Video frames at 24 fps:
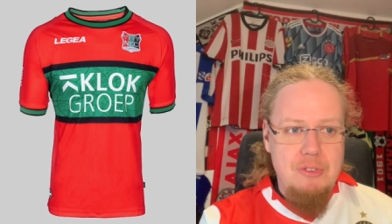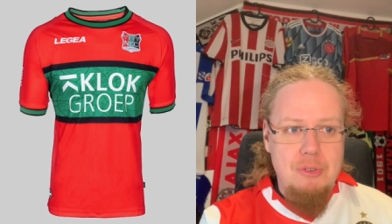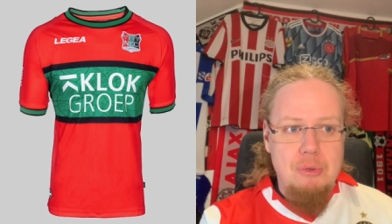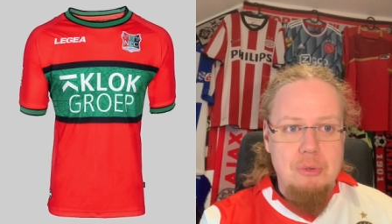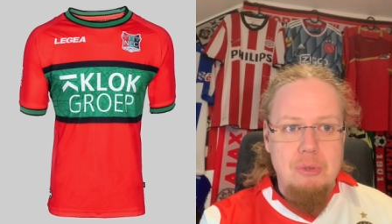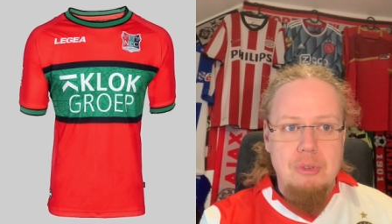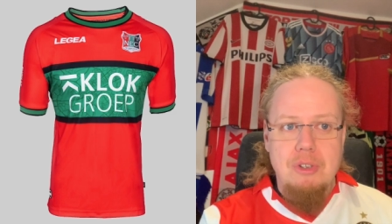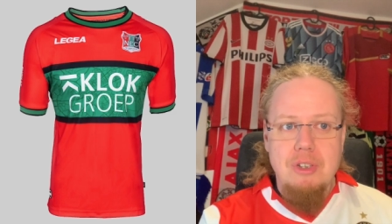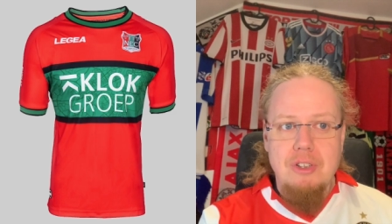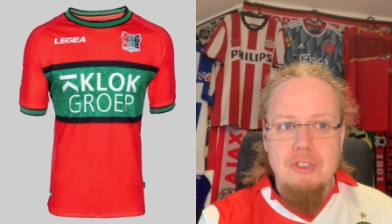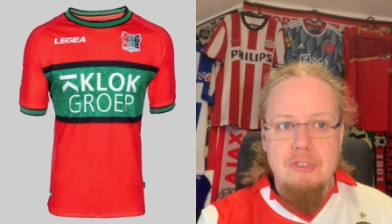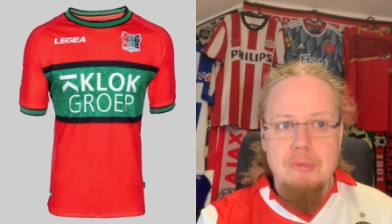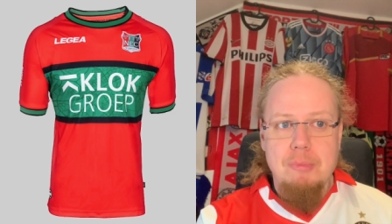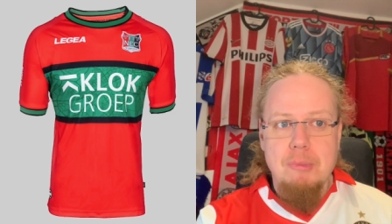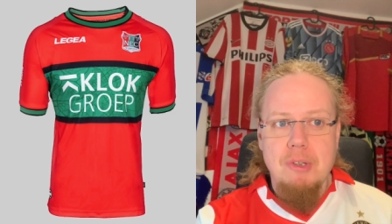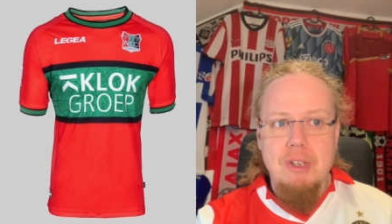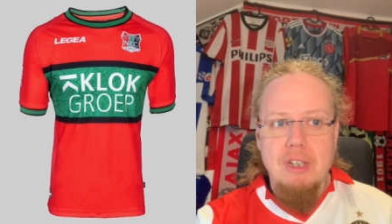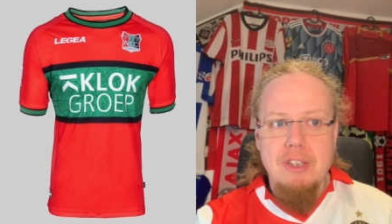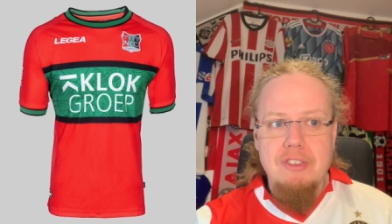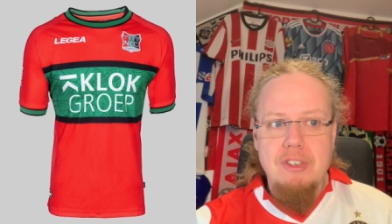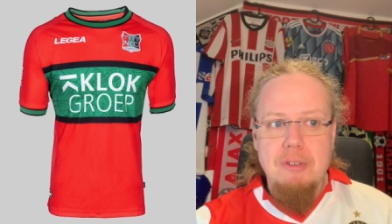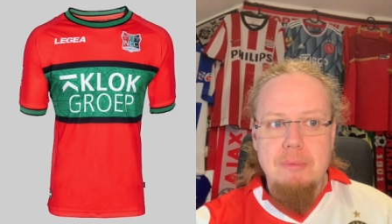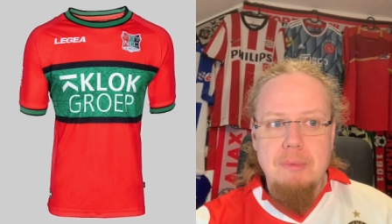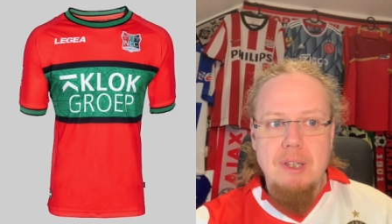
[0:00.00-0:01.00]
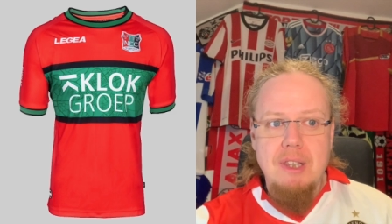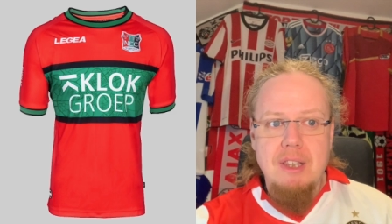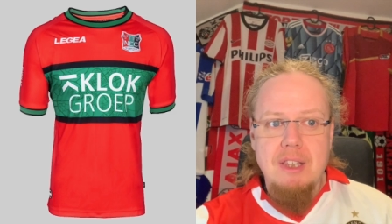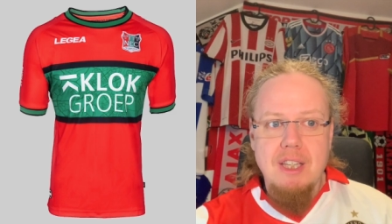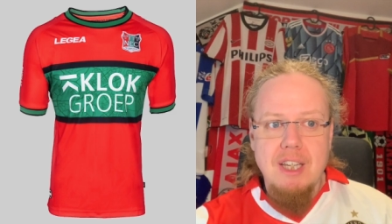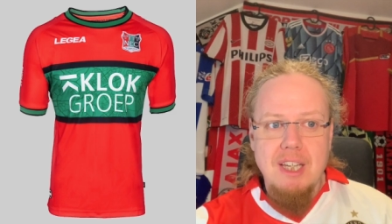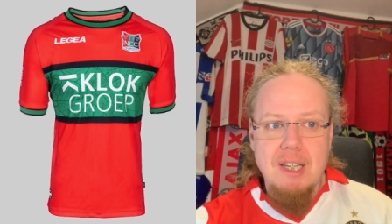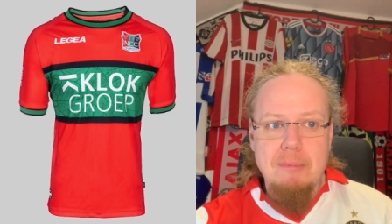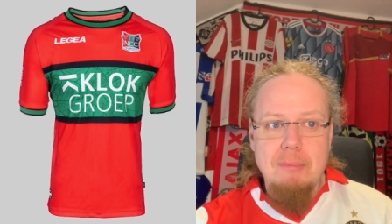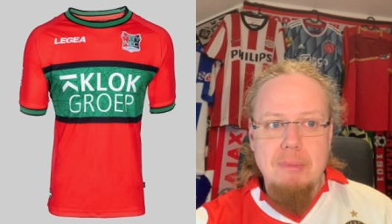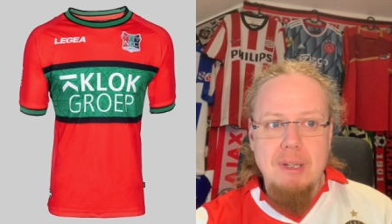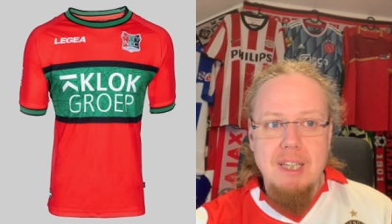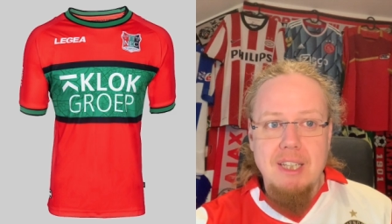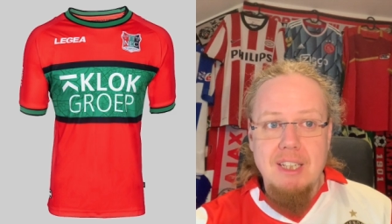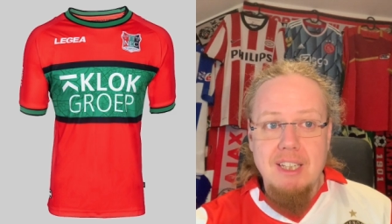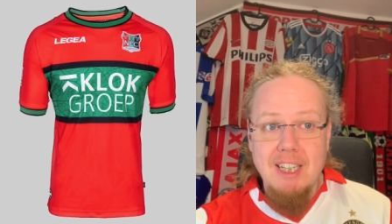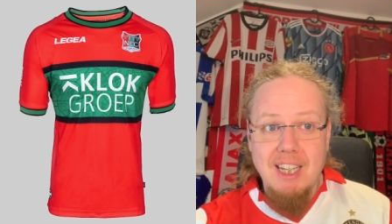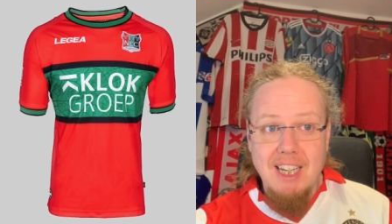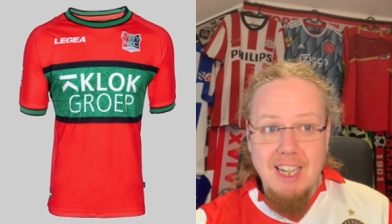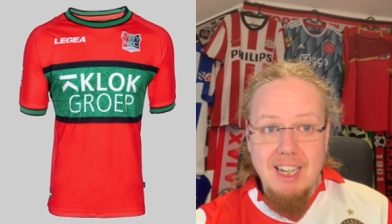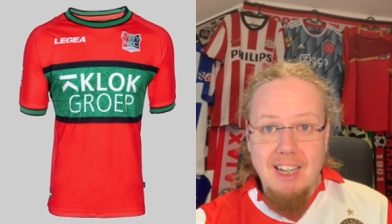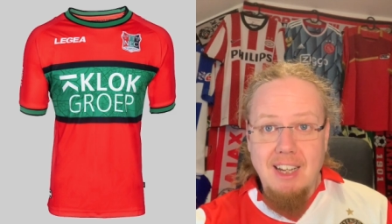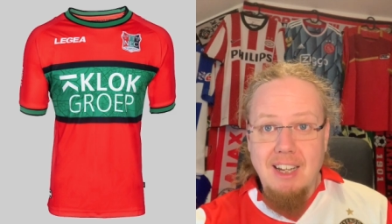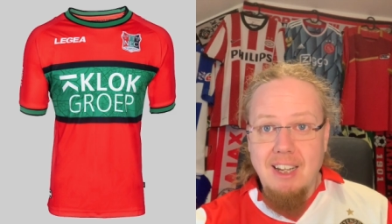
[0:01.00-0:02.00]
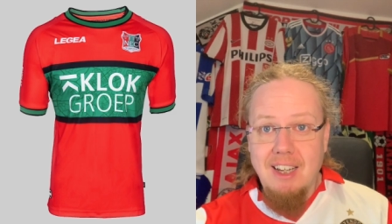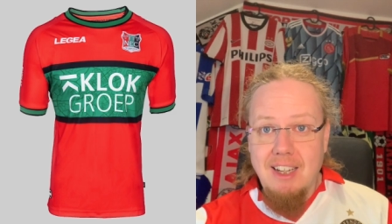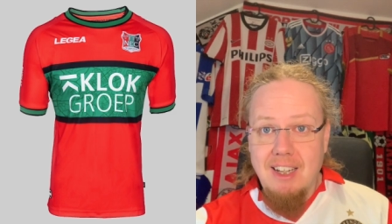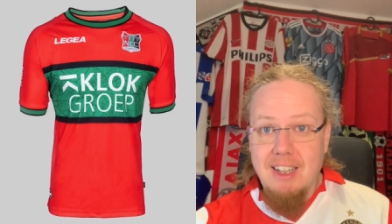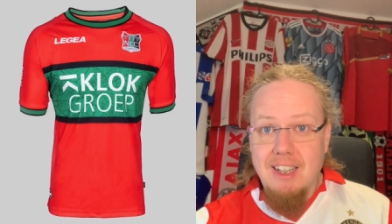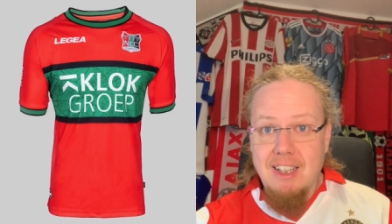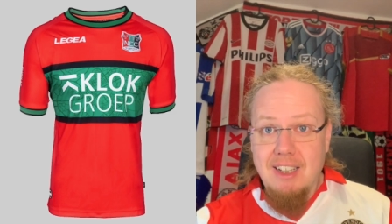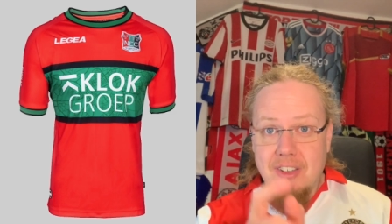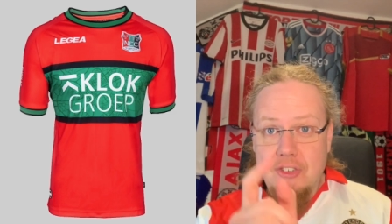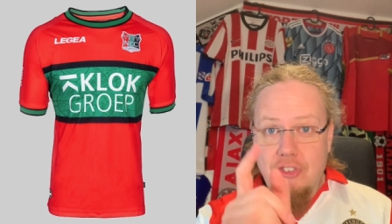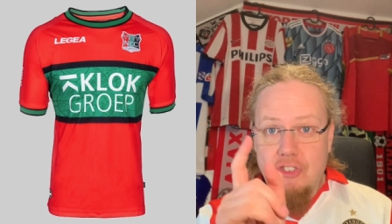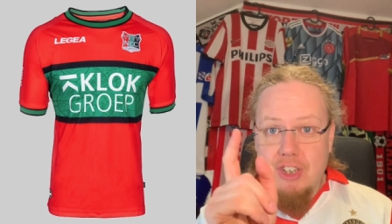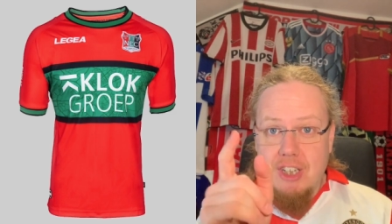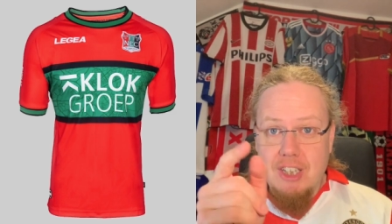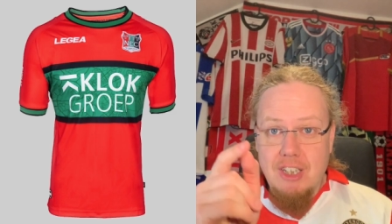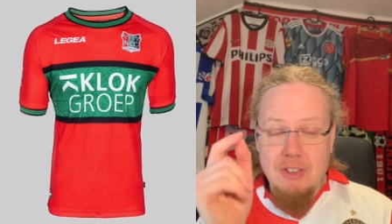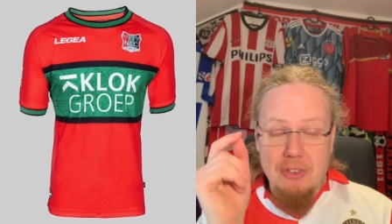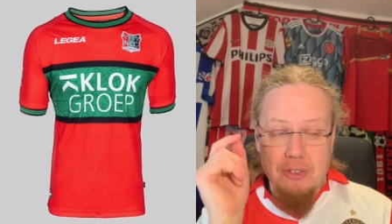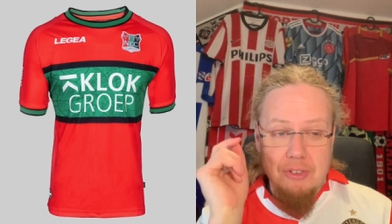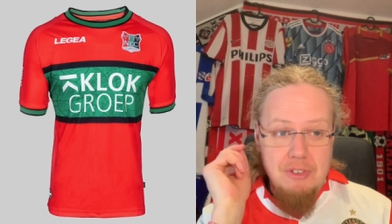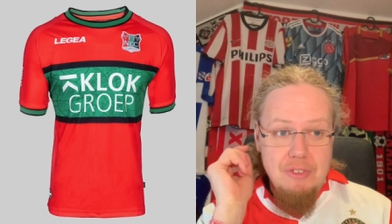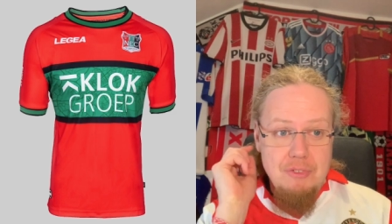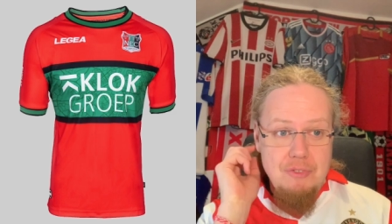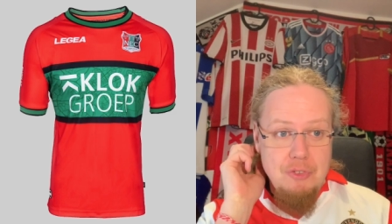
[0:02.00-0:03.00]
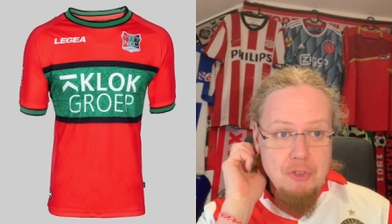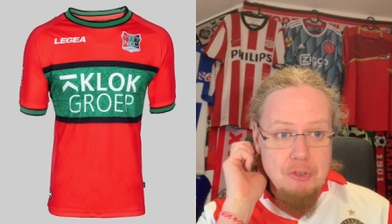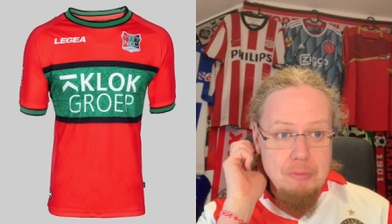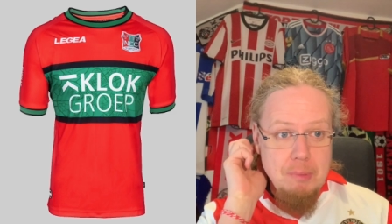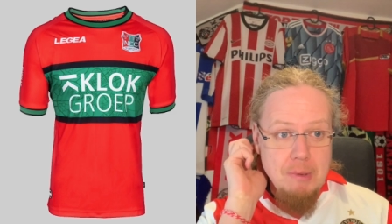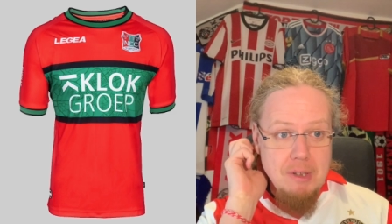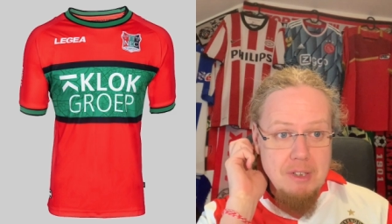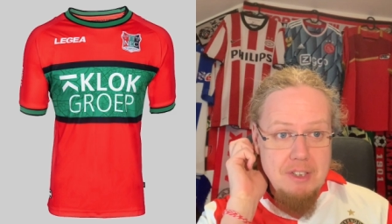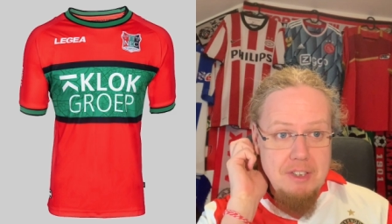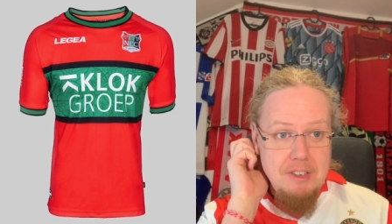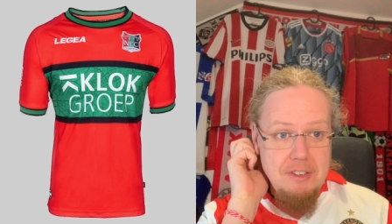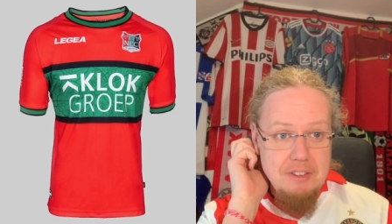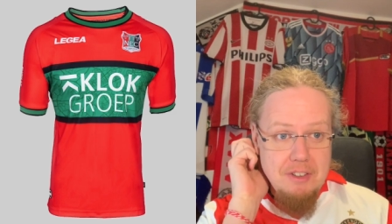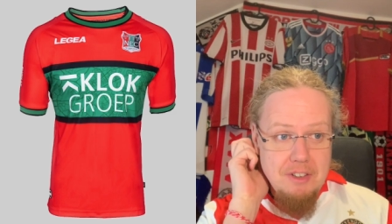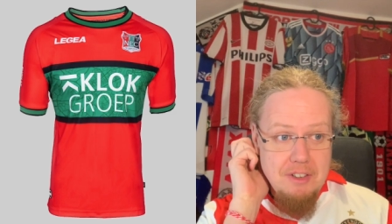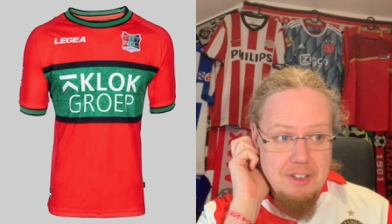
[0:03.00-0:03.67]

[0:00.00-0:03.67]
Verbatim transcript: to a smaller team in Nijmegen and check on Football Kit